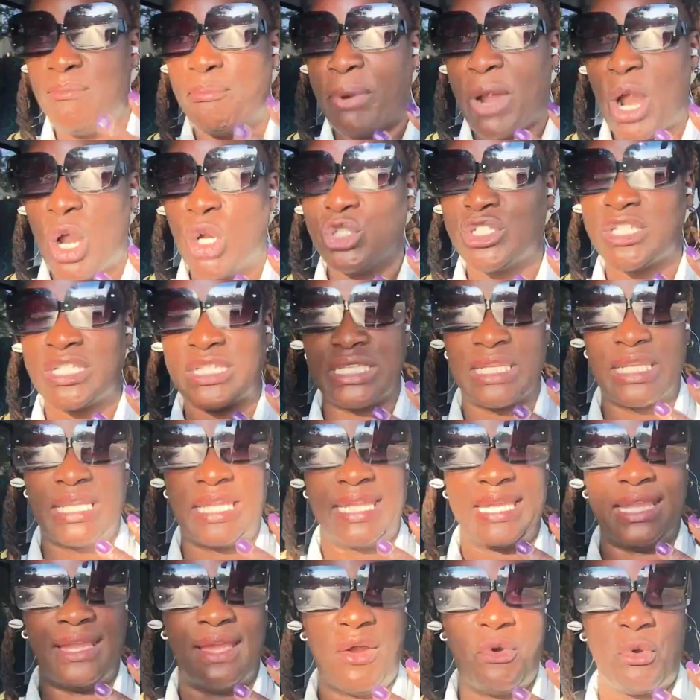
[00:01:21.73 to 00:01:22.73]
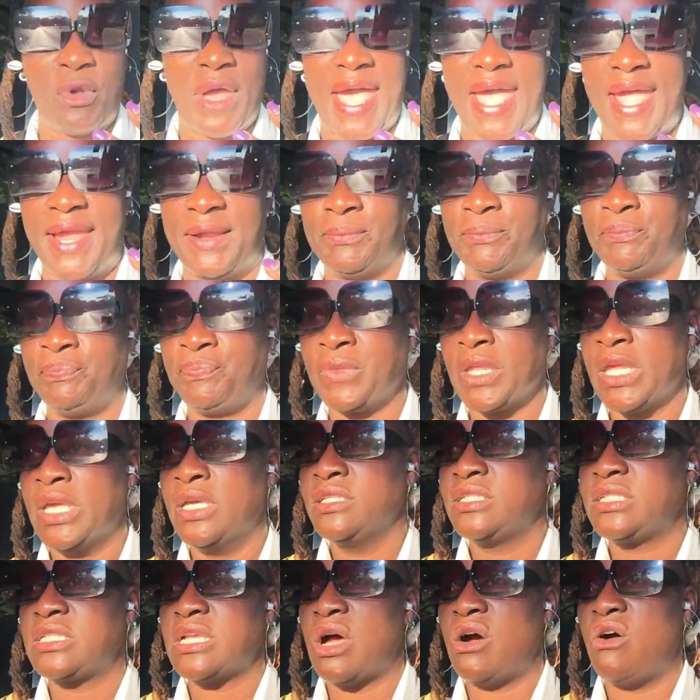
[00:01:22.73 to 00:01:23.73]
it personally, okay?
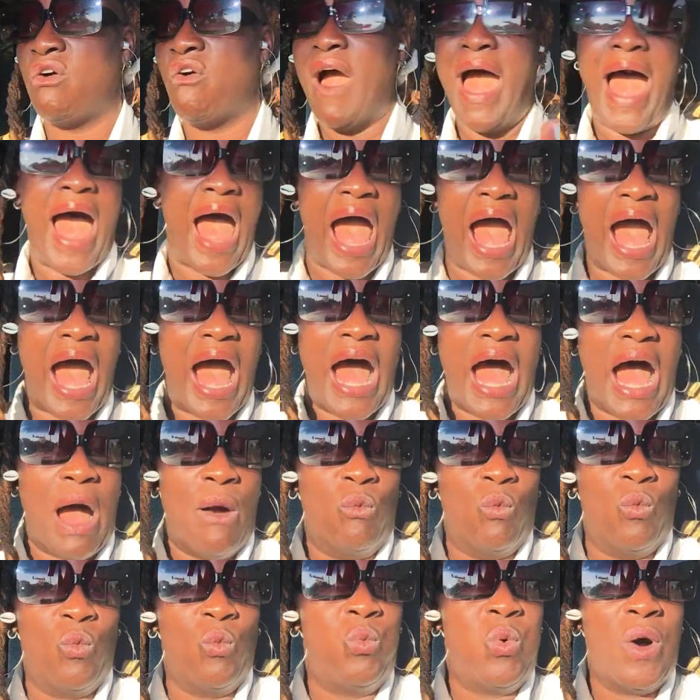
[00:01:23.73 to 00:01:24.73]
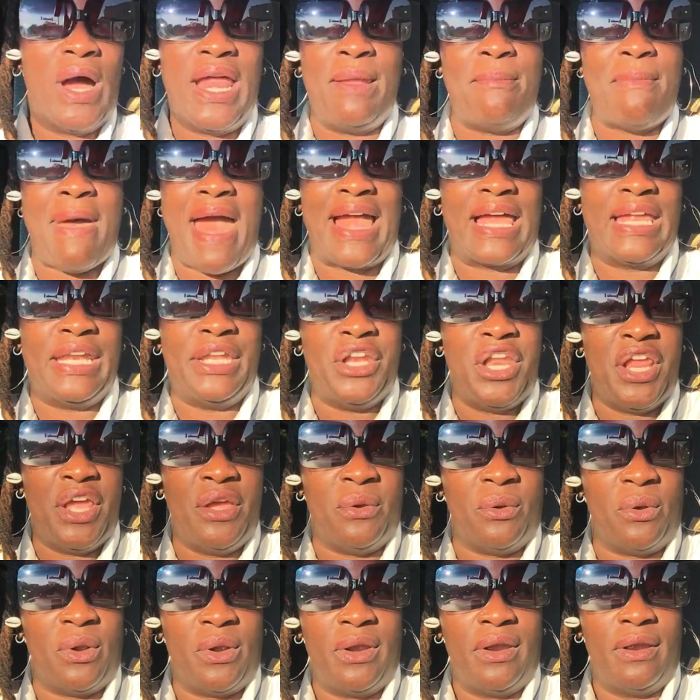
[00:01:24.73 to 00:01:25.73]
So what am I going to
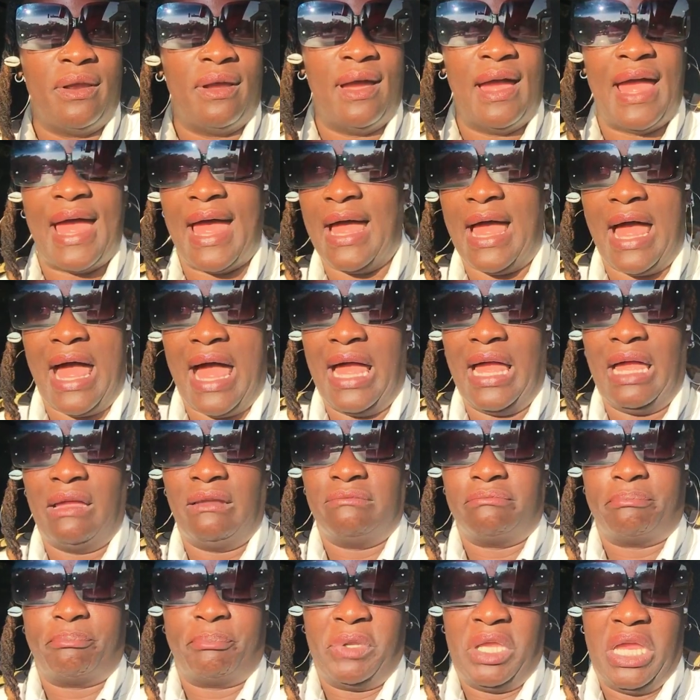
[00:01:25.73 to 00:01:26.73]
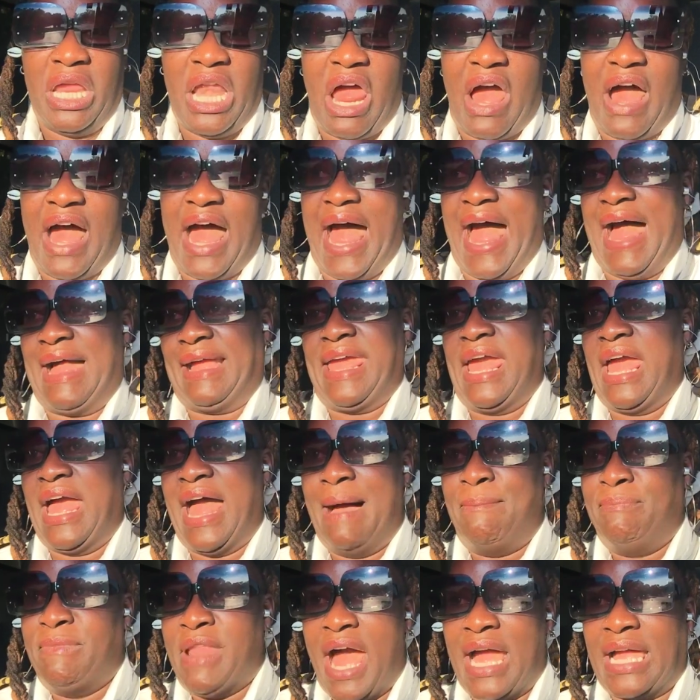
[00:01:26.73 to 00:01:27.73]
do?
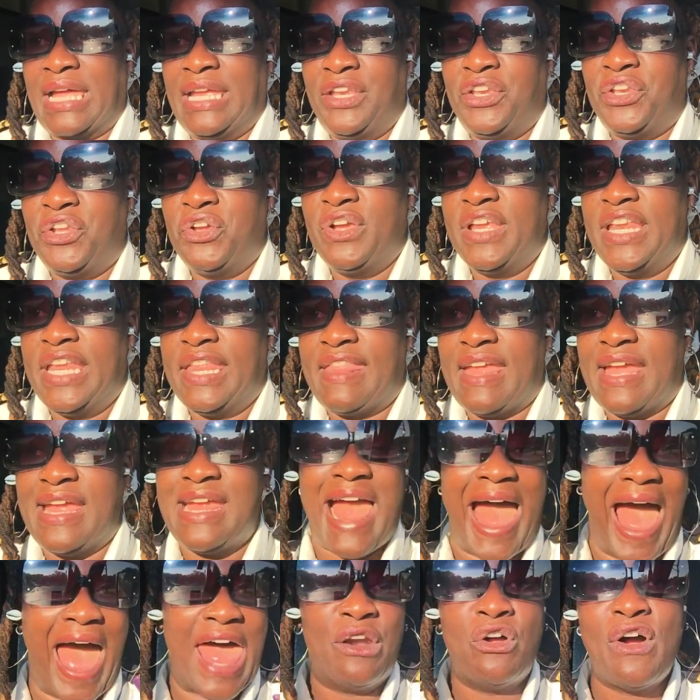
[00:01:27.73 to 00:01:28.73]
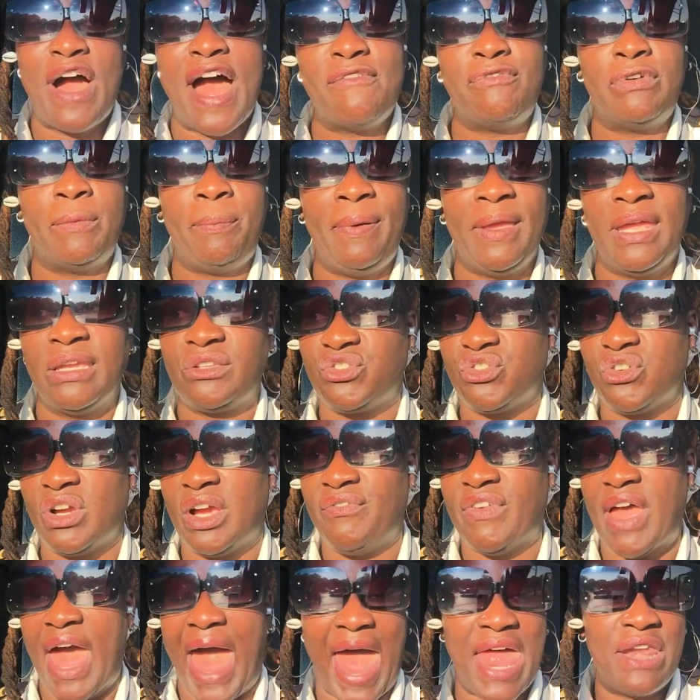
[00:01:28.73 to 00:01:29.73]
I'm not going to do anything. I don't have a picture
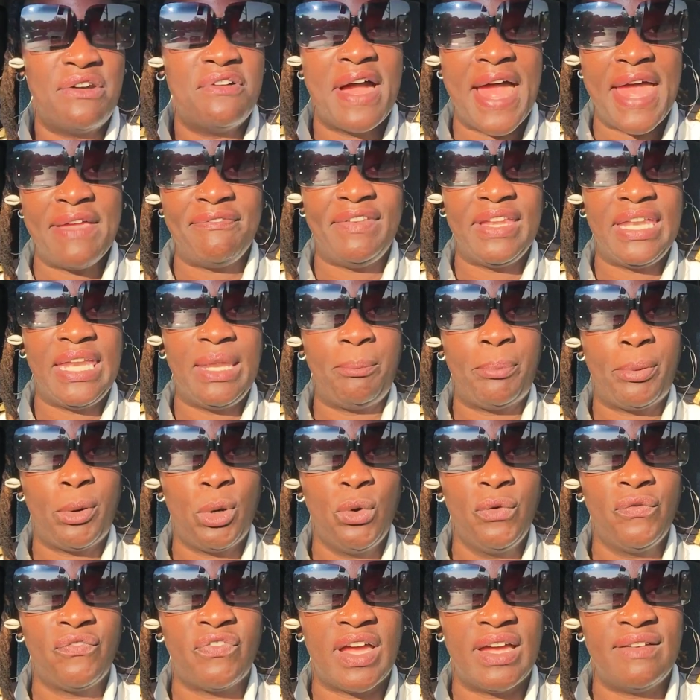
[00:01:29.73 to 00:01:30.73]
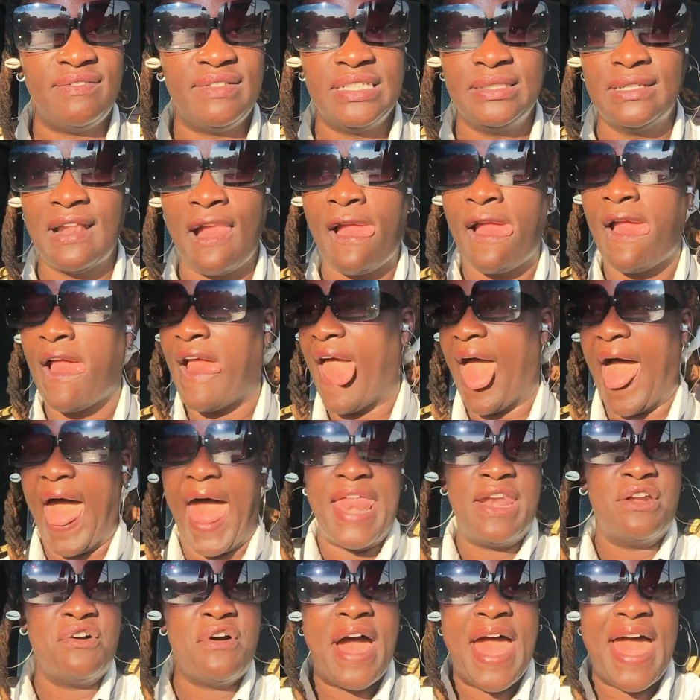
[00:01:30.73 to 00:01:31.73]
of it. I don't have any proof of it.
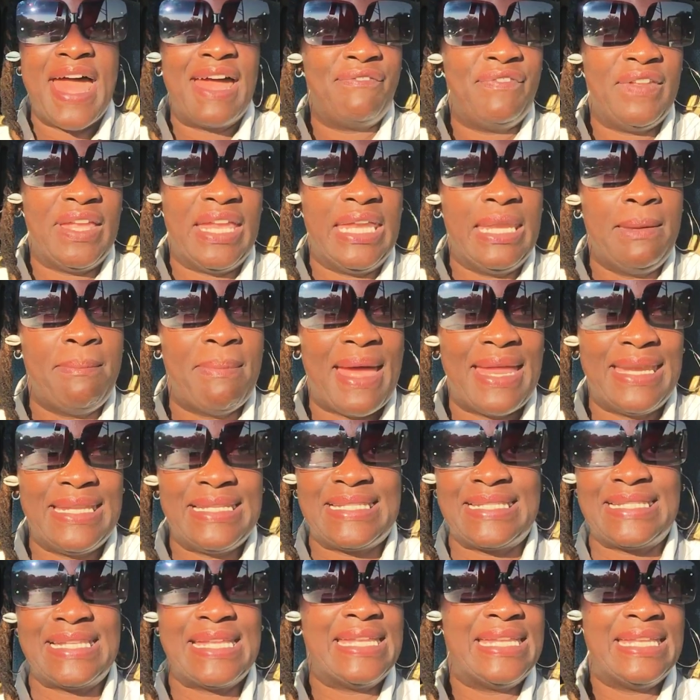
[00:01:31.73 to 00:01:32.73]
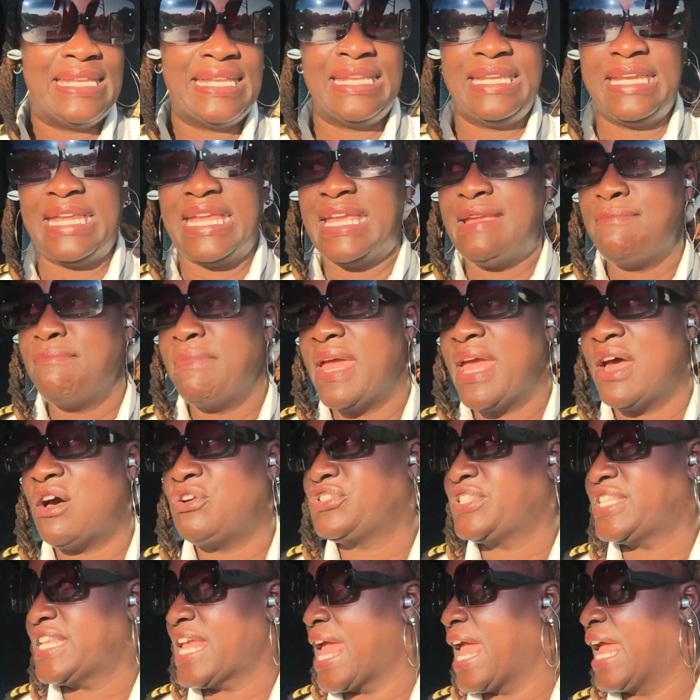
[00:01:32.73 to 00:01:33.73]
I don't have anybody sending an
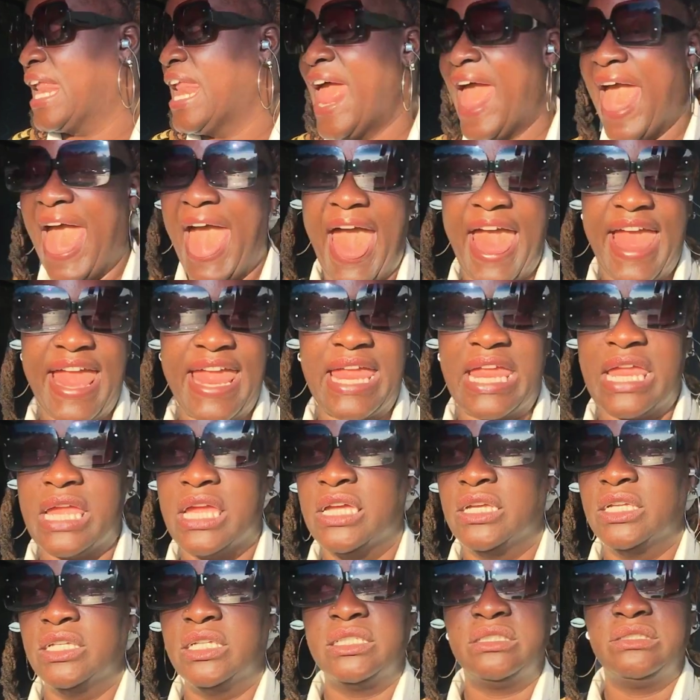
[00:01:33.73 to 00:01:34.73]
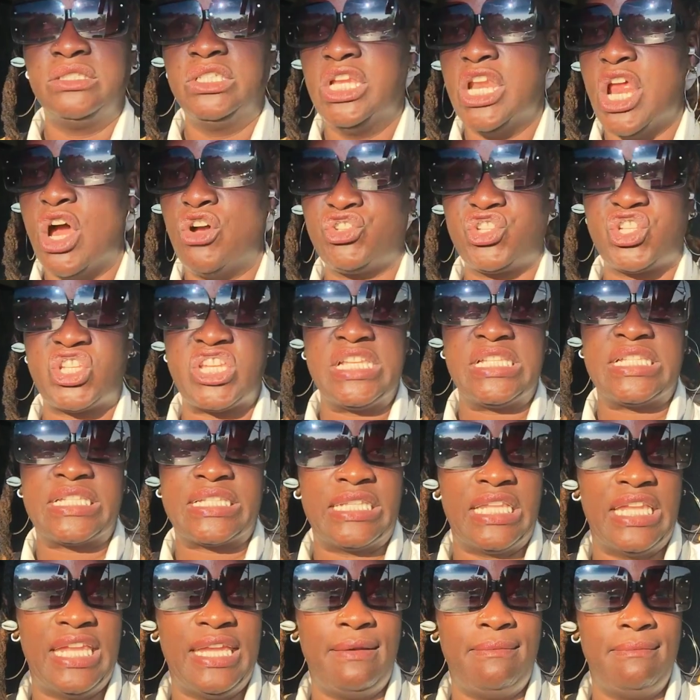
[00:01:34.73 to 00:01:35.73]
email saying, hey, she's
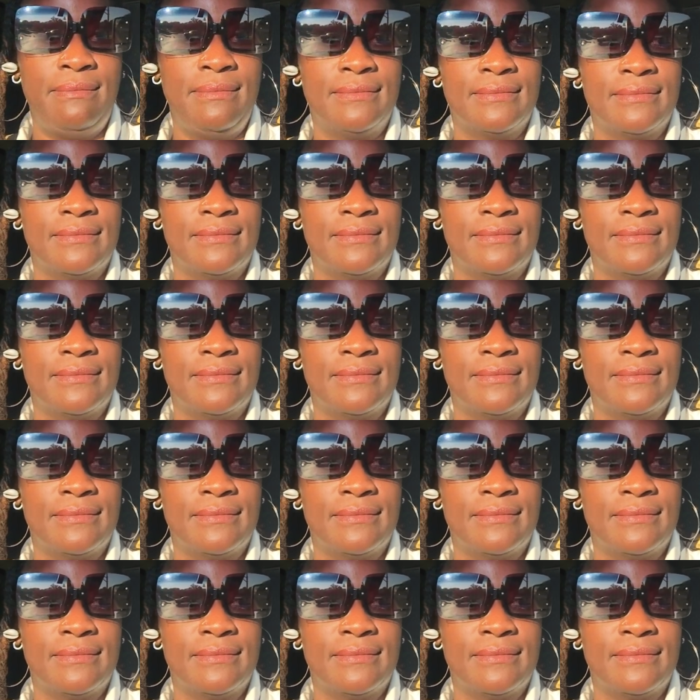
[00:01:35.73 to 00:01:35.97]
asleep.